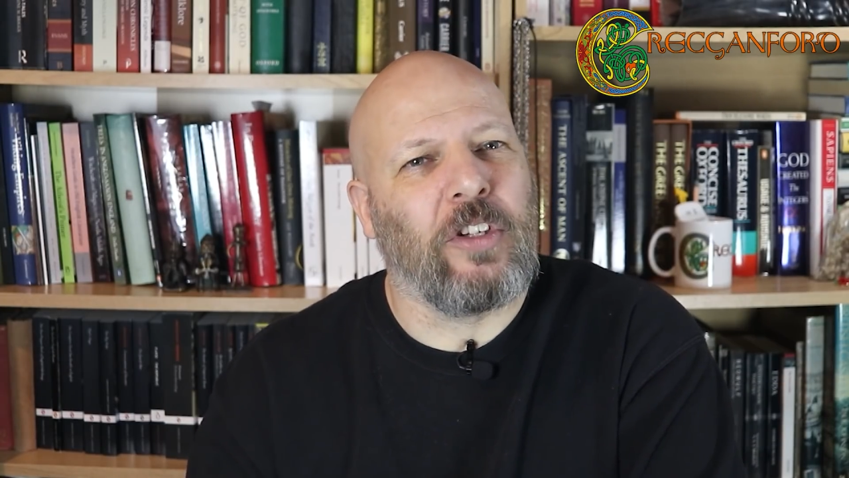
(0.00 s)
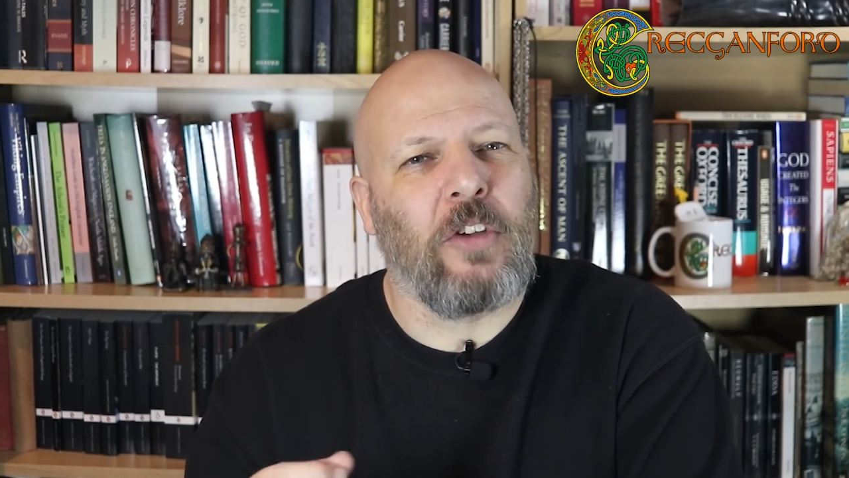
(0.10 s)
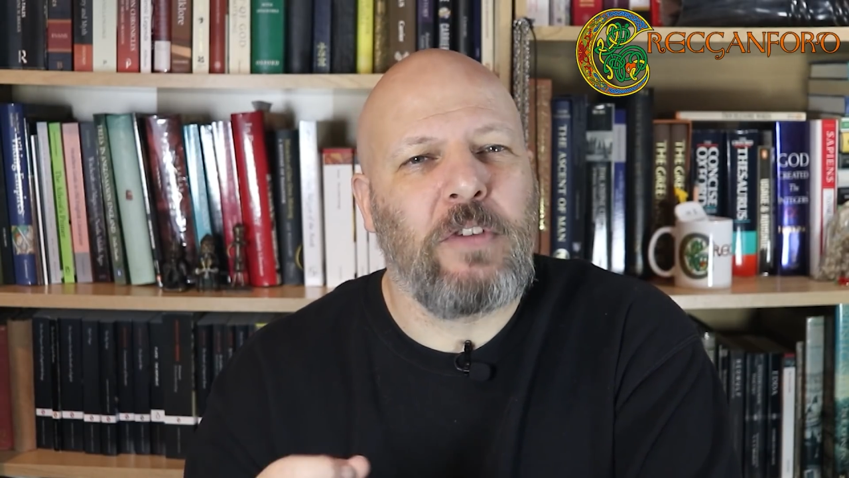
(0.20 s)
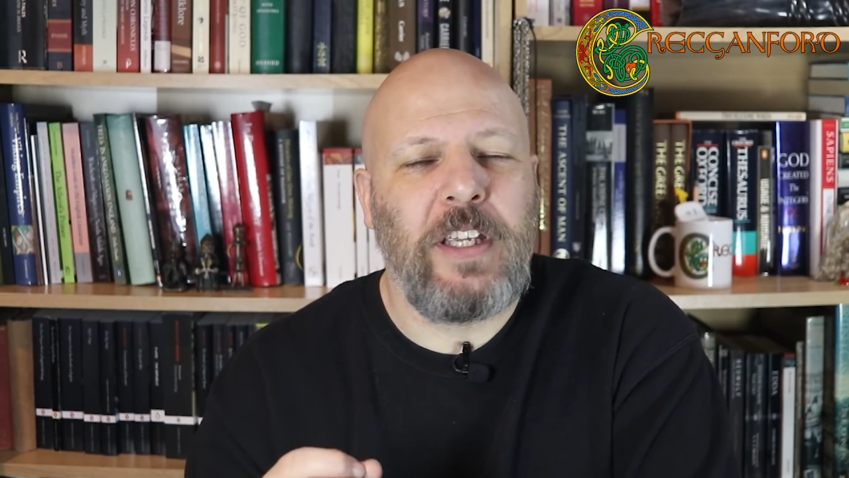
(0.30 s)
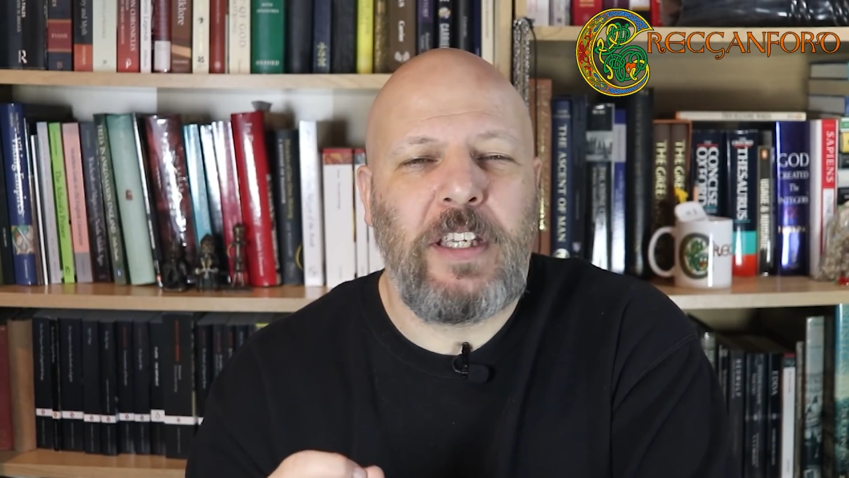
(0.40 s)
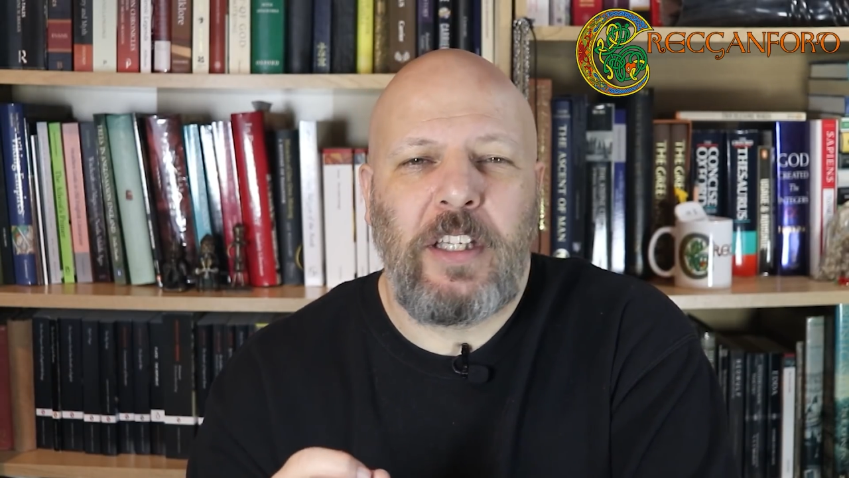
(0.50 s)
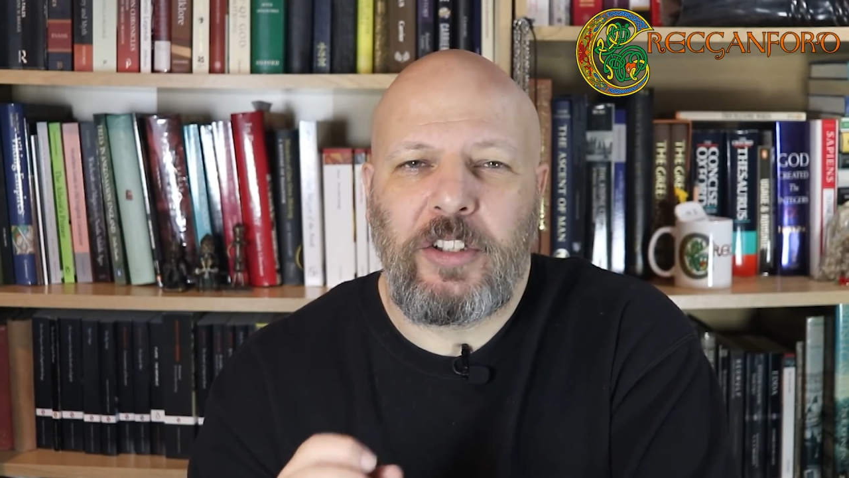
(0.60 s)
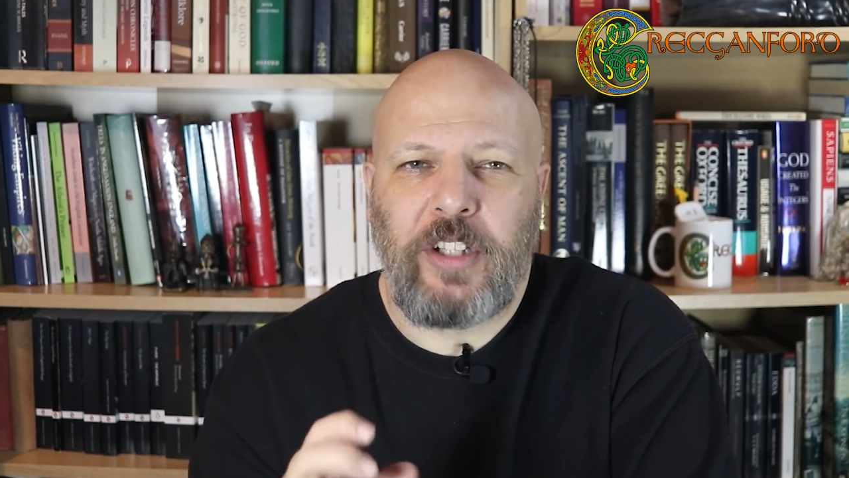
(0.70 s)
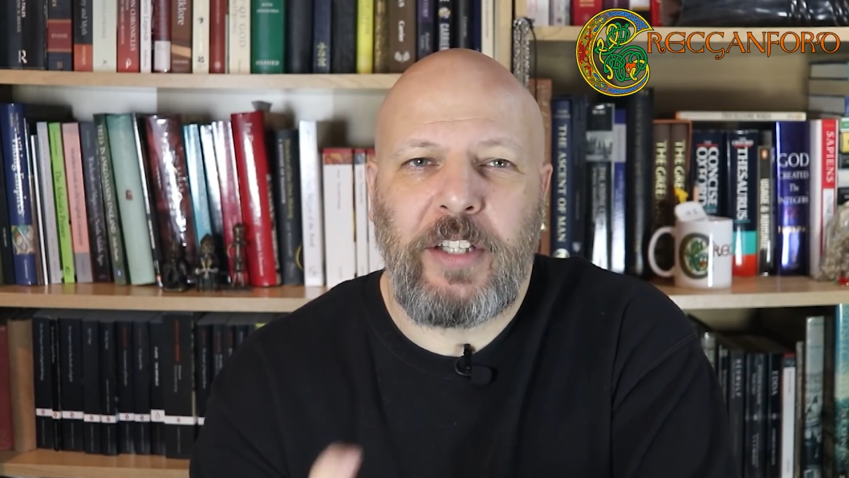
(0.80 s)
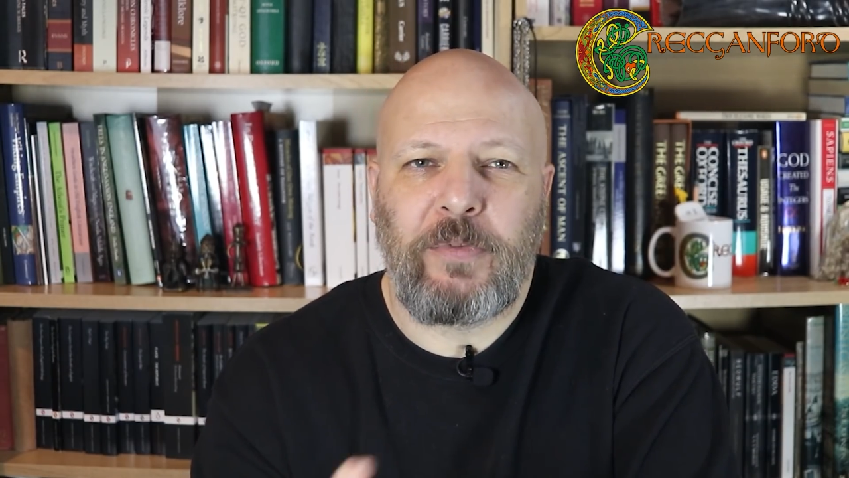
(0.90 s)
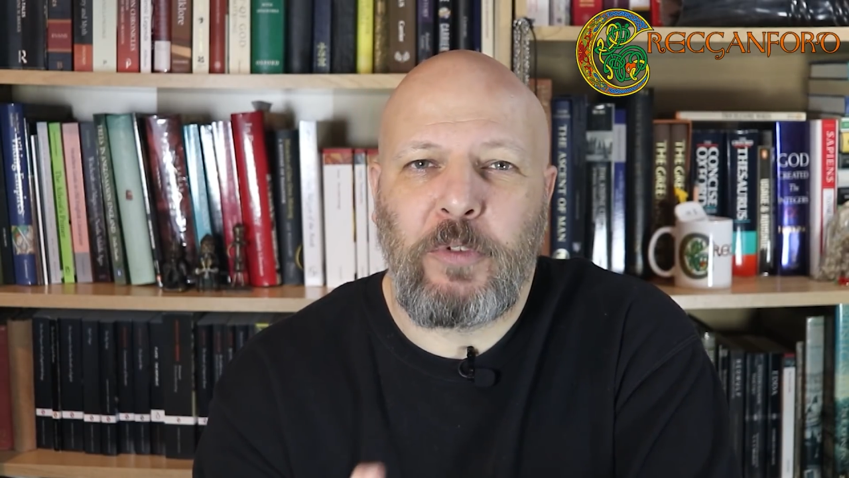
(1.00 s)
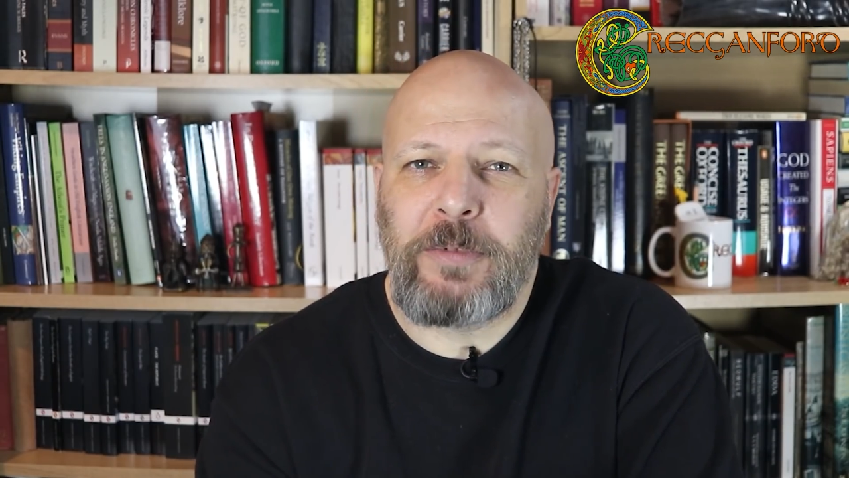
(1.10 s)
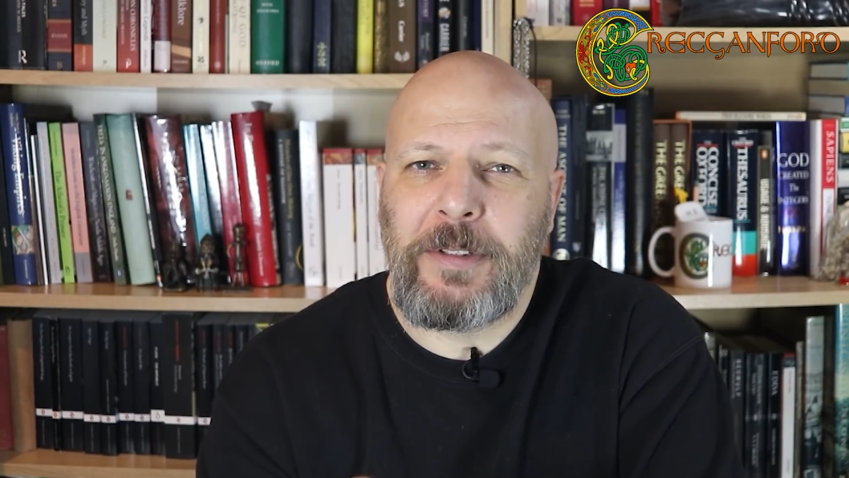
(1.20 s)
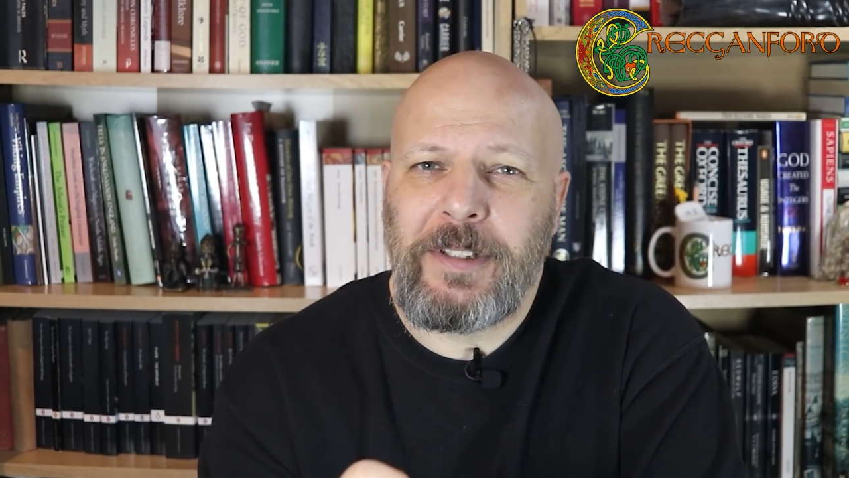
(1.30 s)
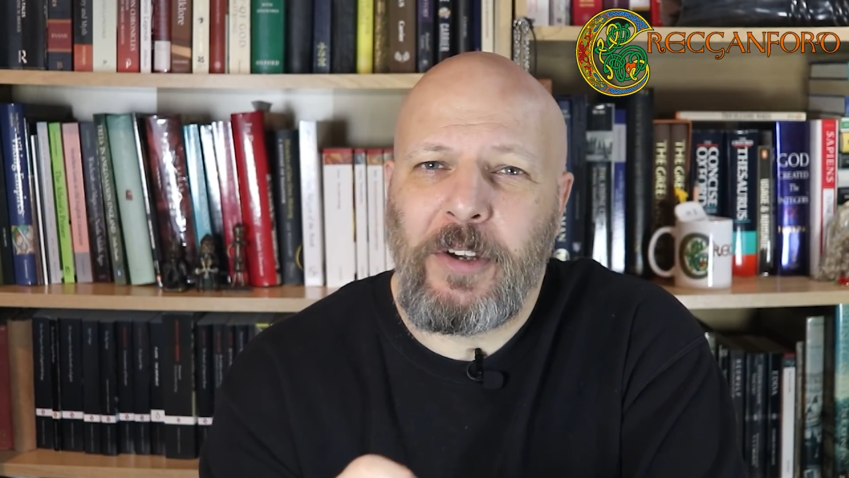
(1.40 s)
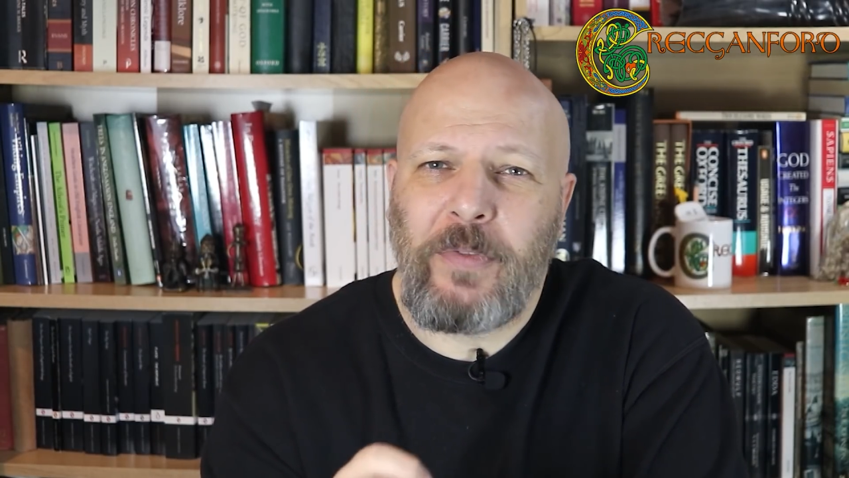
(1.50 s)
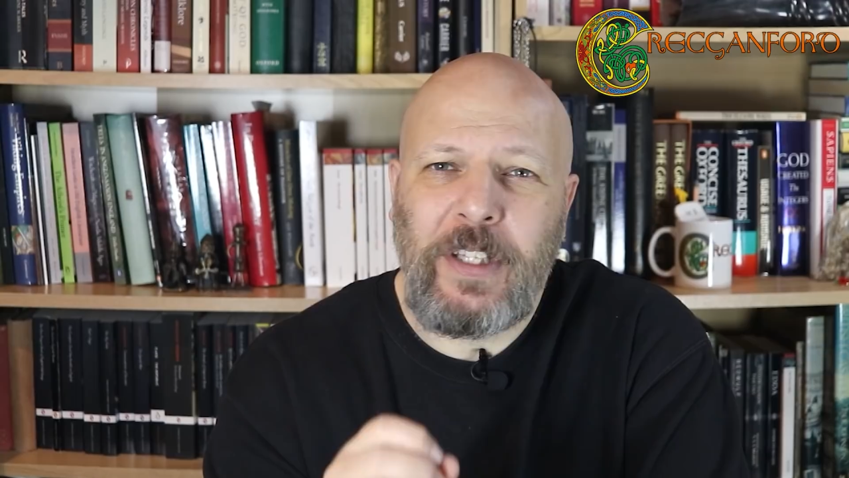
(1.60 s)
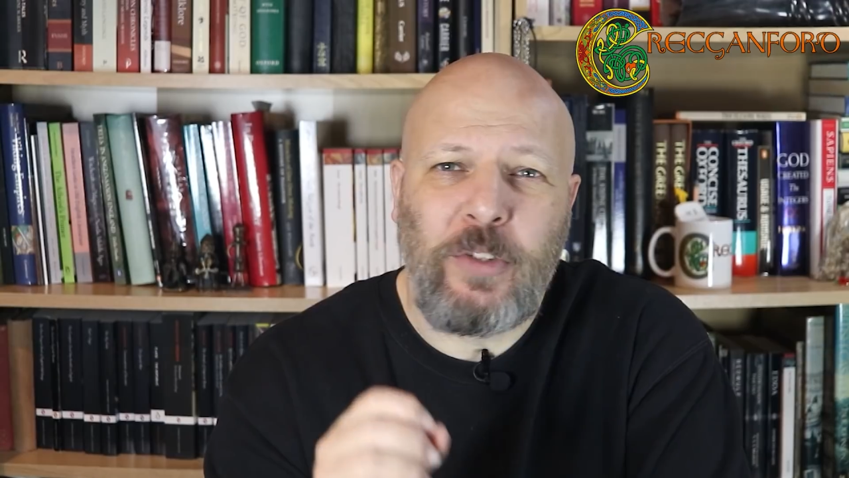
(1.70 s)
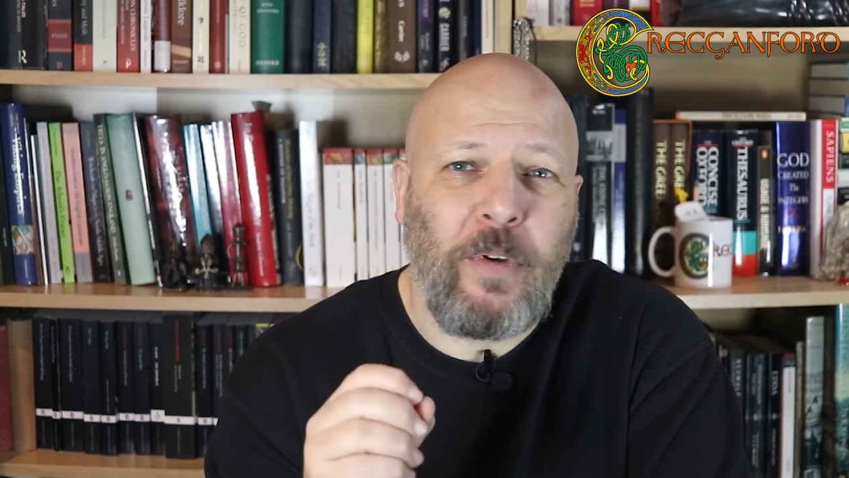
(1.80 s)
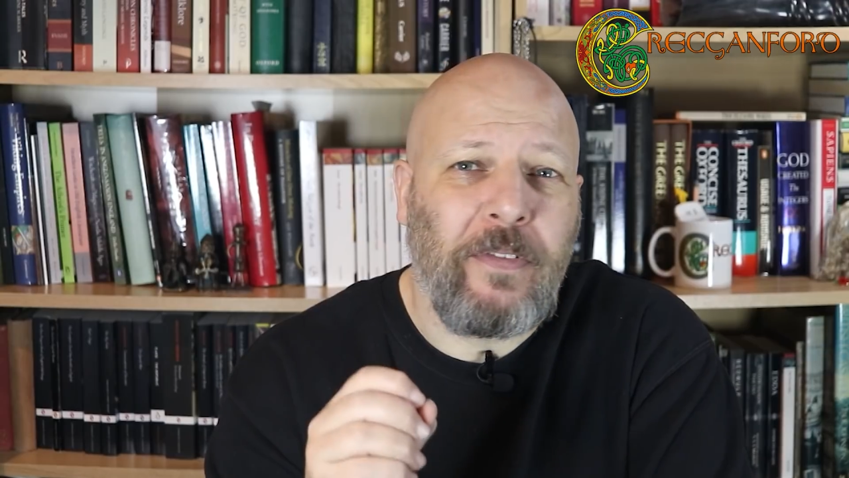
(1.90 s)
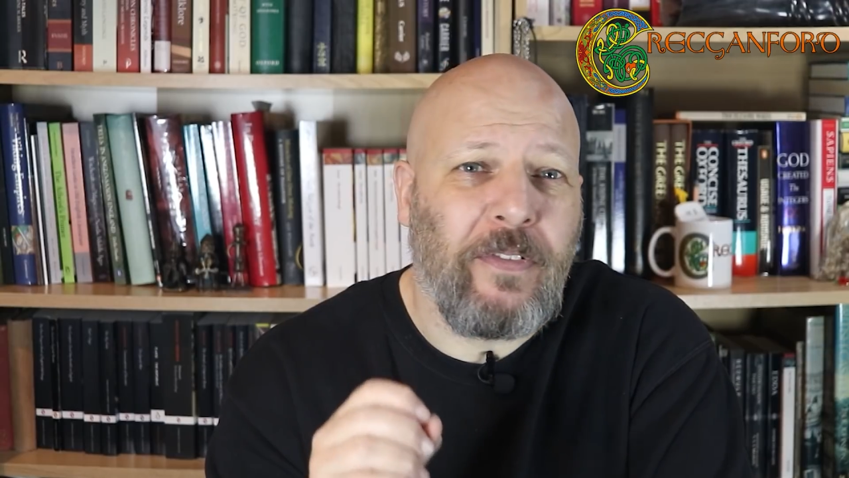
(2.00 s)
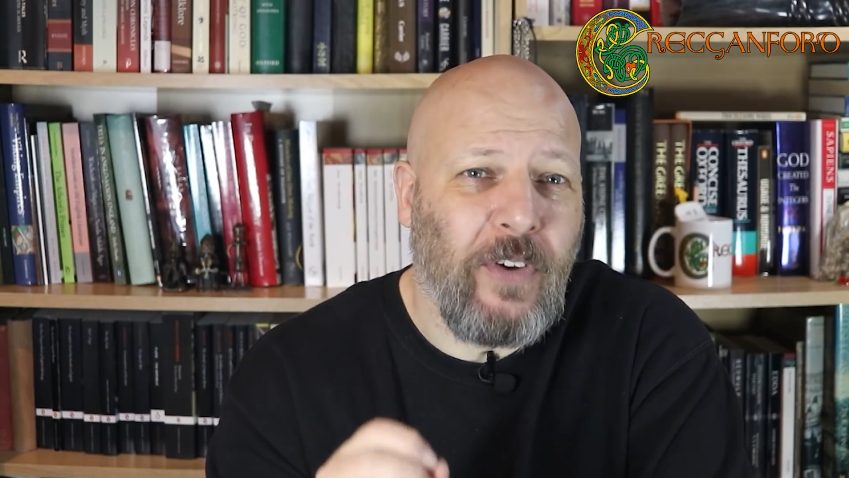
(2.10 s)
Loki transformed himself into a